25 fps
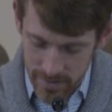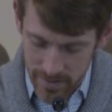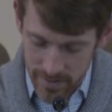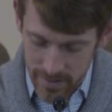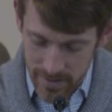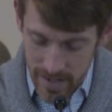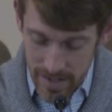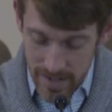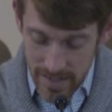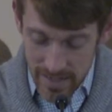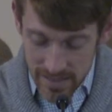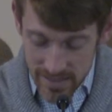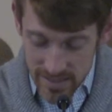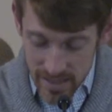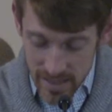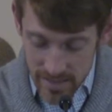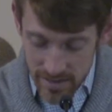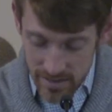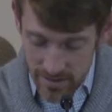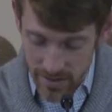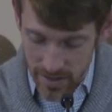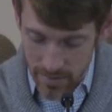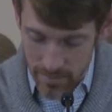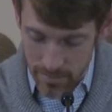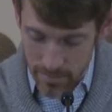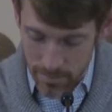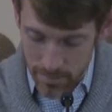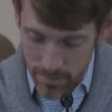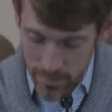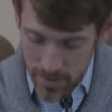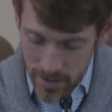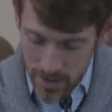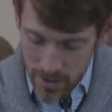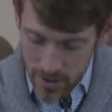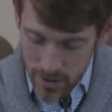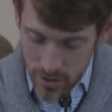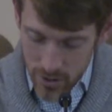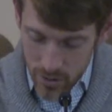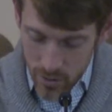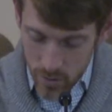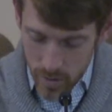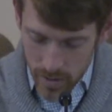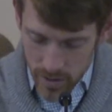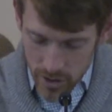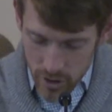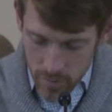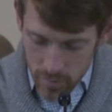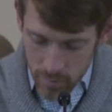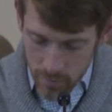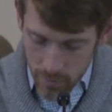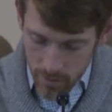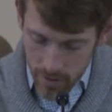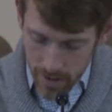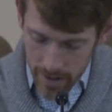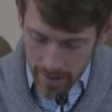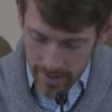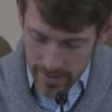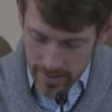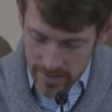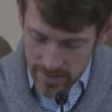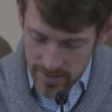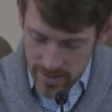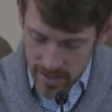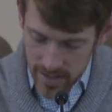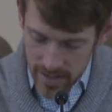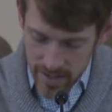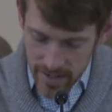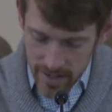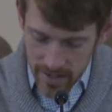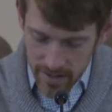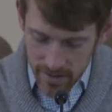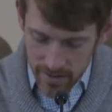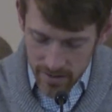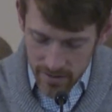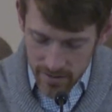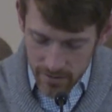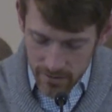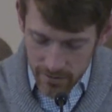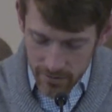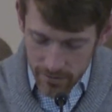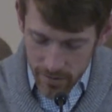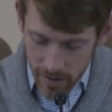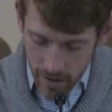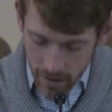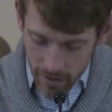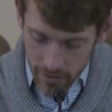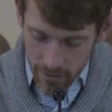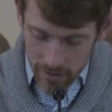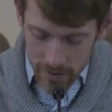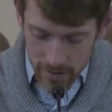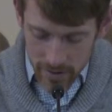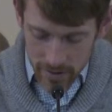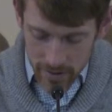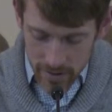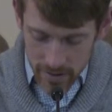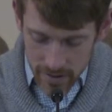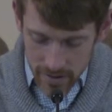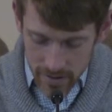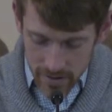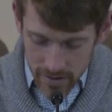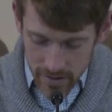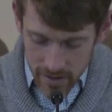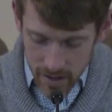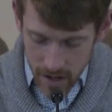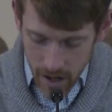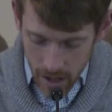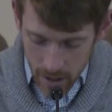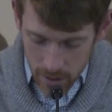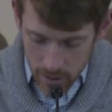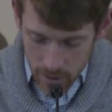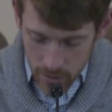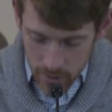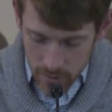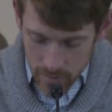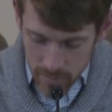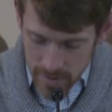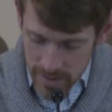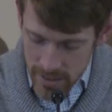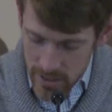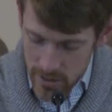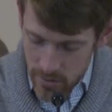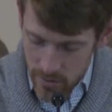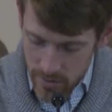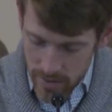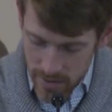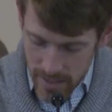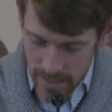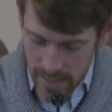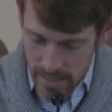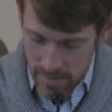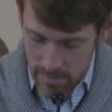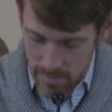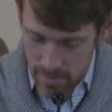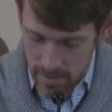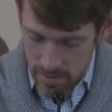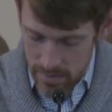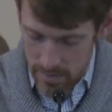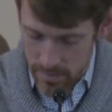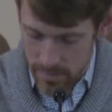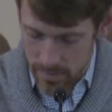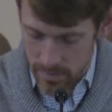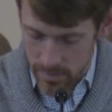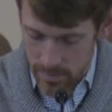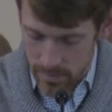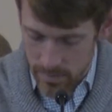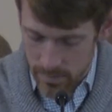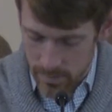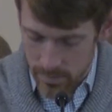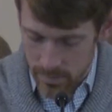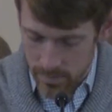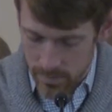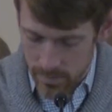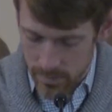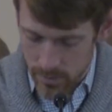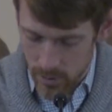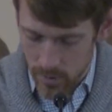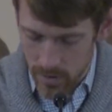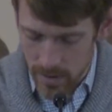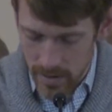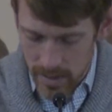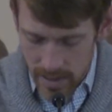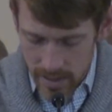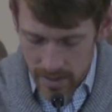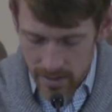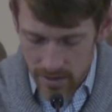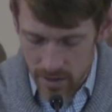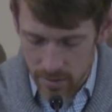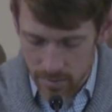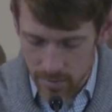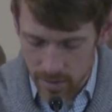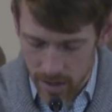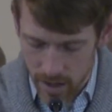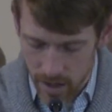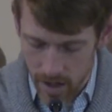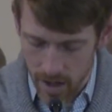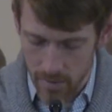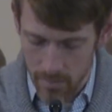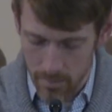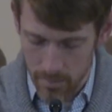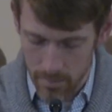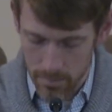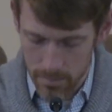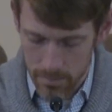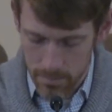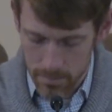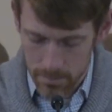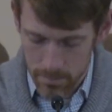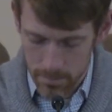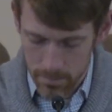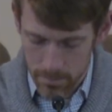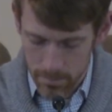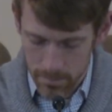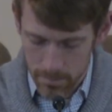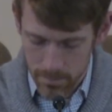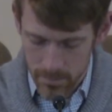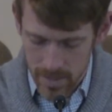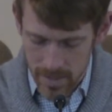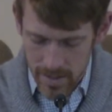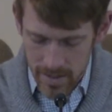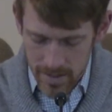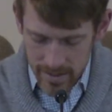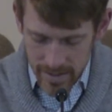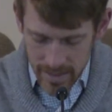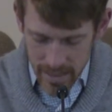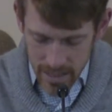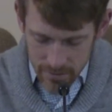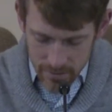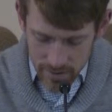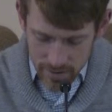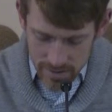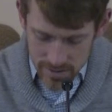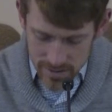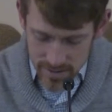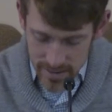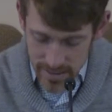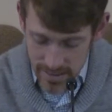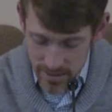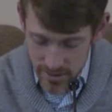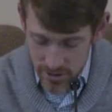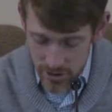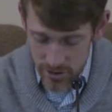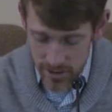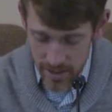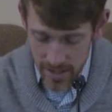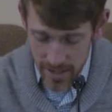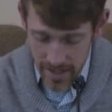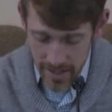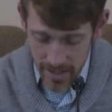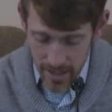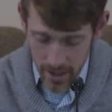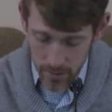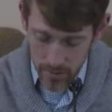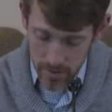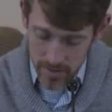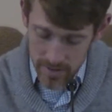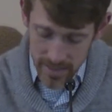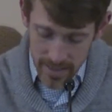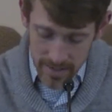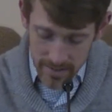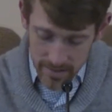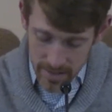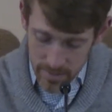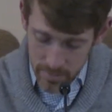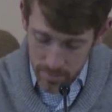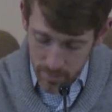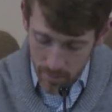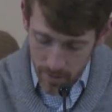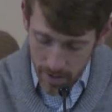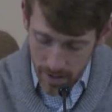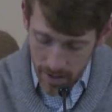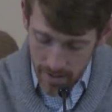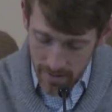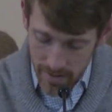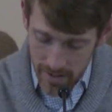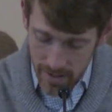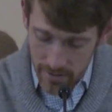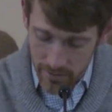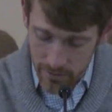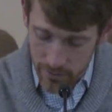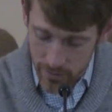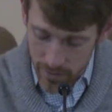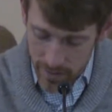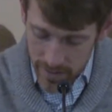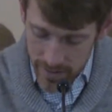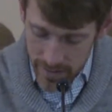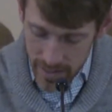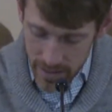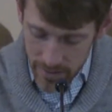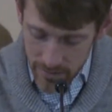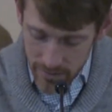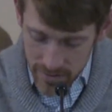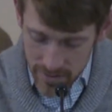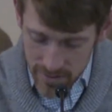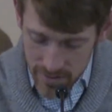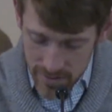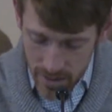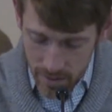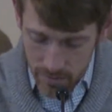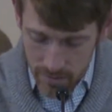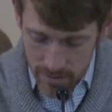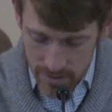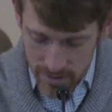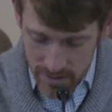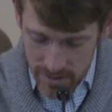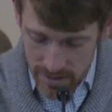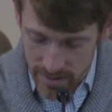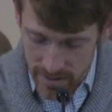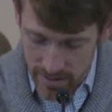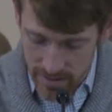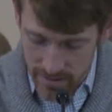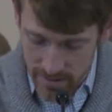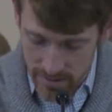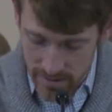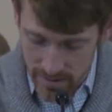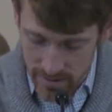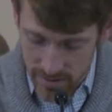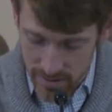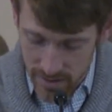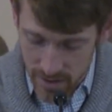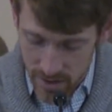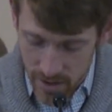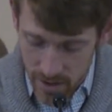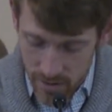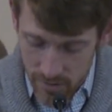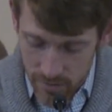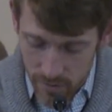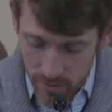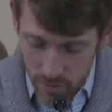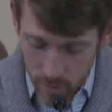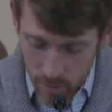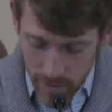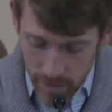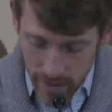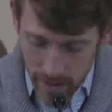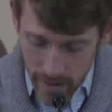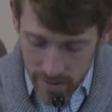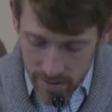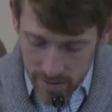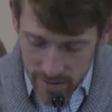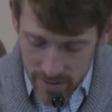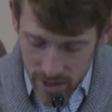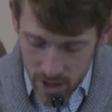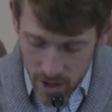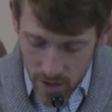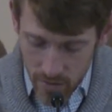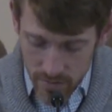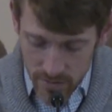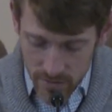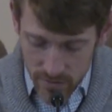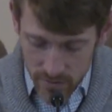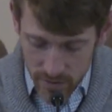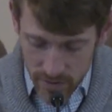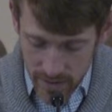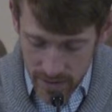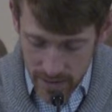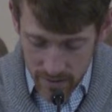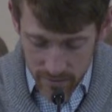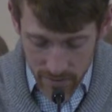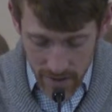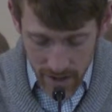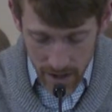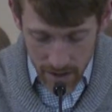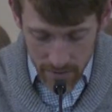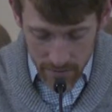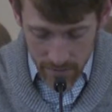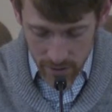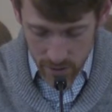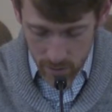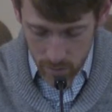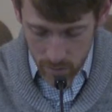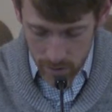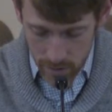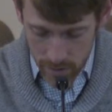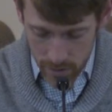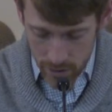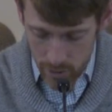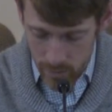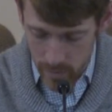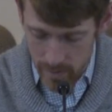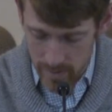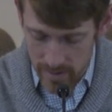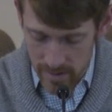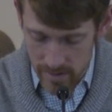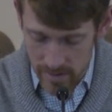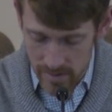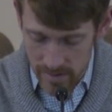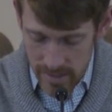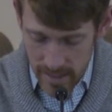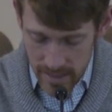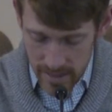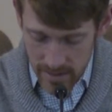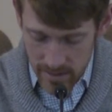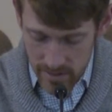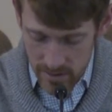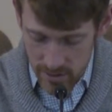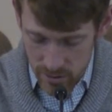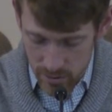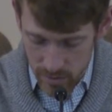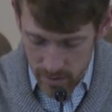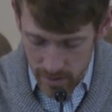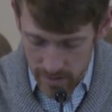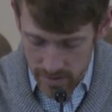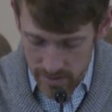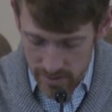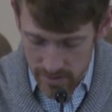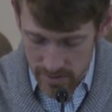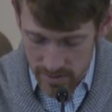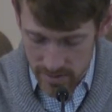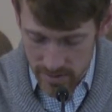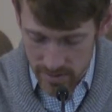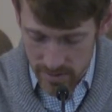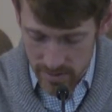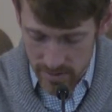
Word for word: And he said to them, When you pray, say, Father, hallowed be your name. Your kingdom come. Give us each day our daily bread, and forgive us our sins, for we ourselves forgive everyone who is indebted to us,